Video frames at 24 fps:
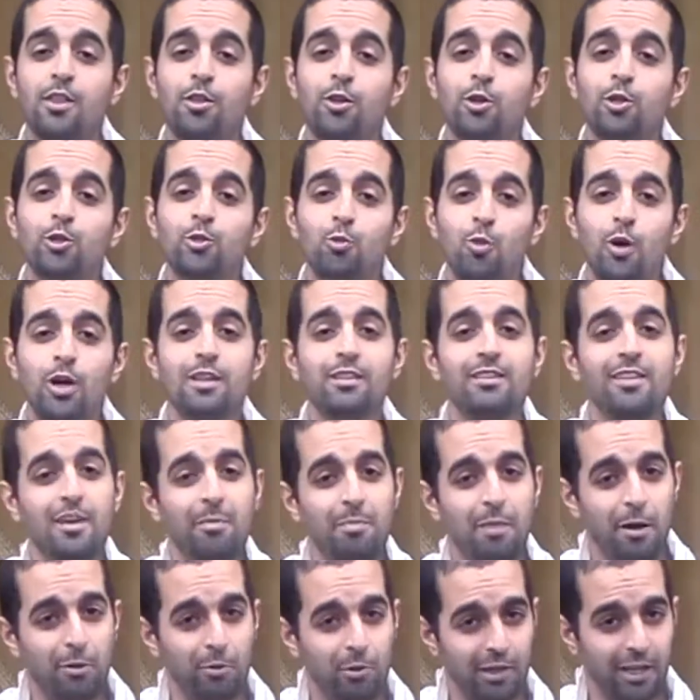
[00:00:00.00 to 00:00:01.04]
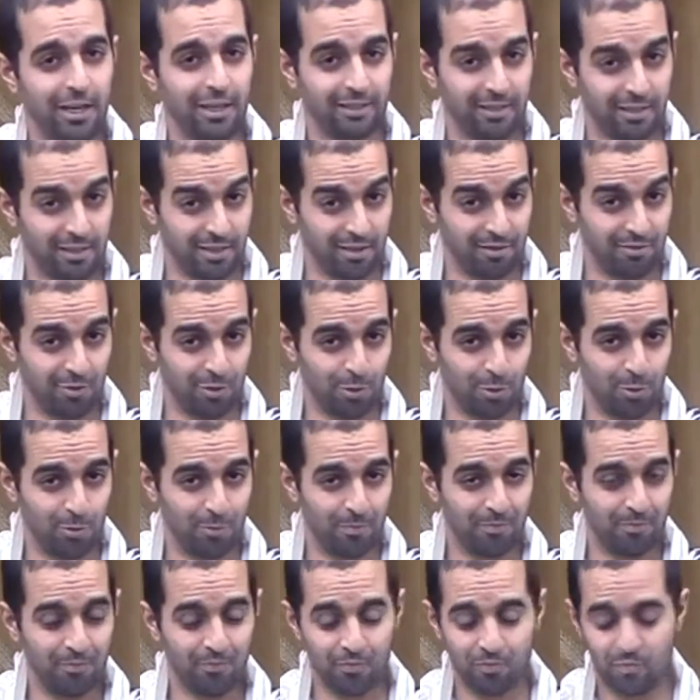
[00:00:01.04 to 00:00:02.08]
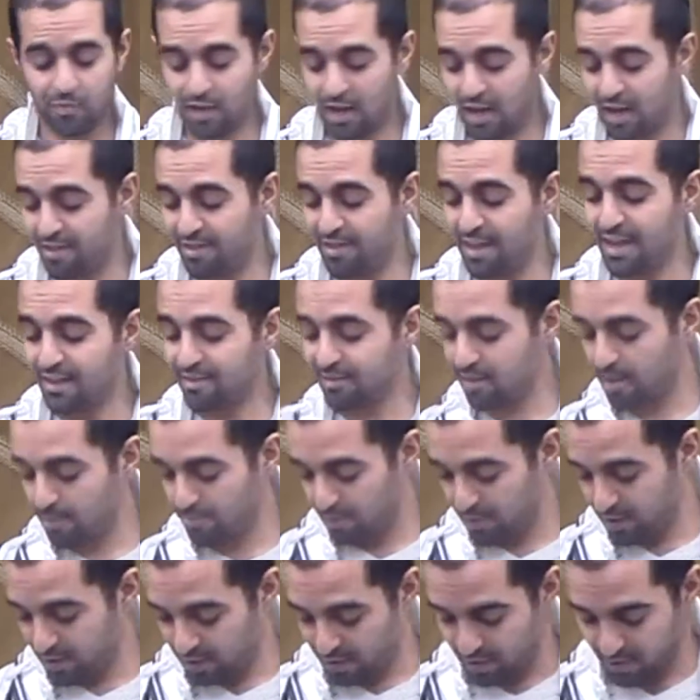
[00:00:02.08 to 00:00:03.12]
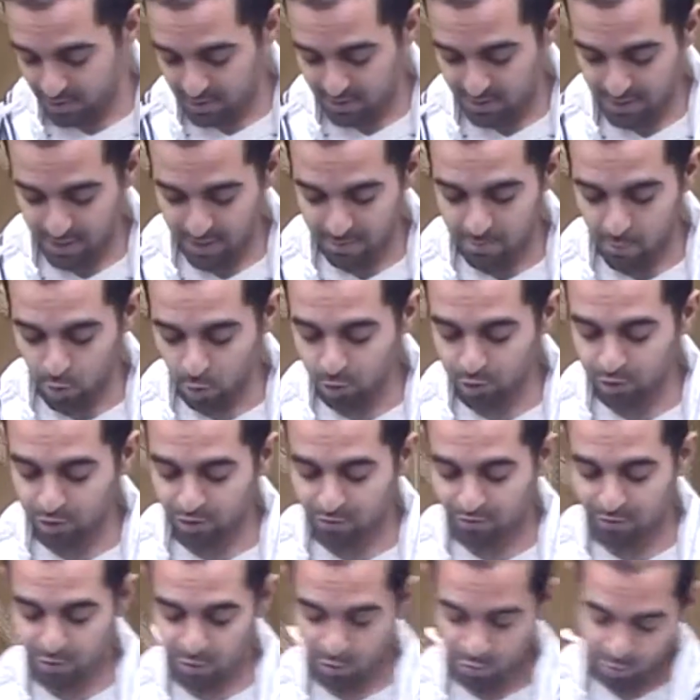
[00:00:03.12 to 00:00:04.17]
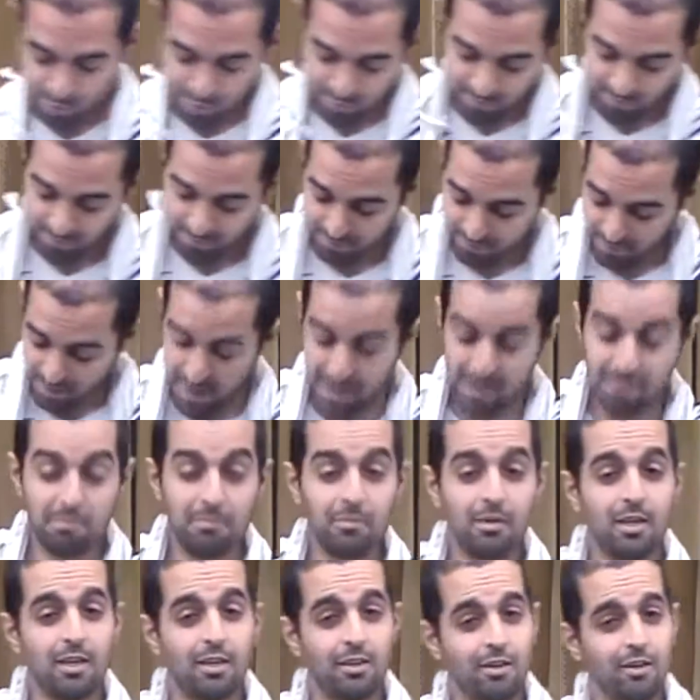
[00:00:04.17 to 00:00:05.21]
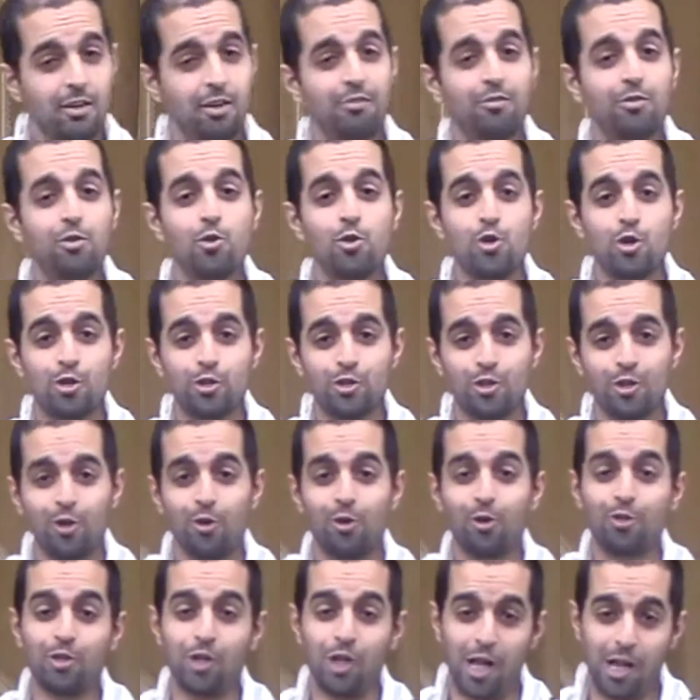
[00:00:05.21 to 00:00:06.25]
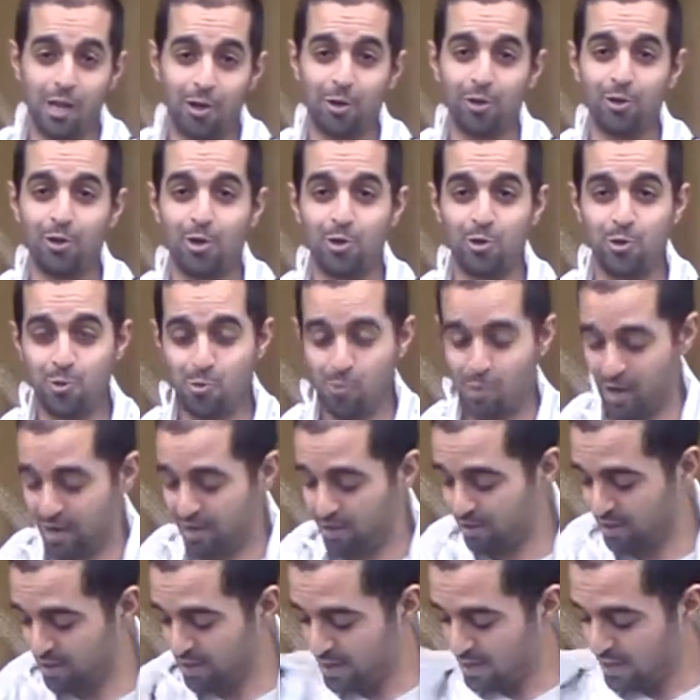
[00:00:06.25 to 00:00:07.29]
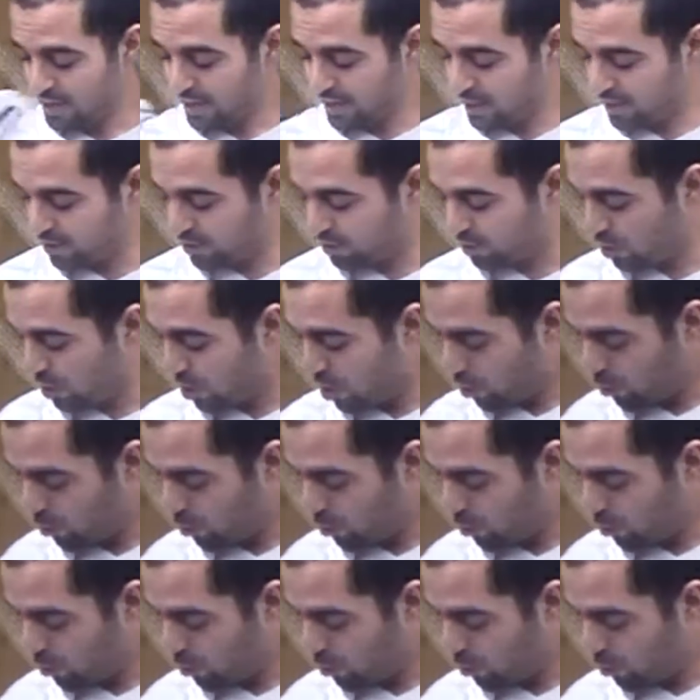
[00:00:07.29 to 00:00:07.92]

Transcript: There's one tip I would like to give you. And that tip is that most of you, and me a few years ago until I learned the new way, is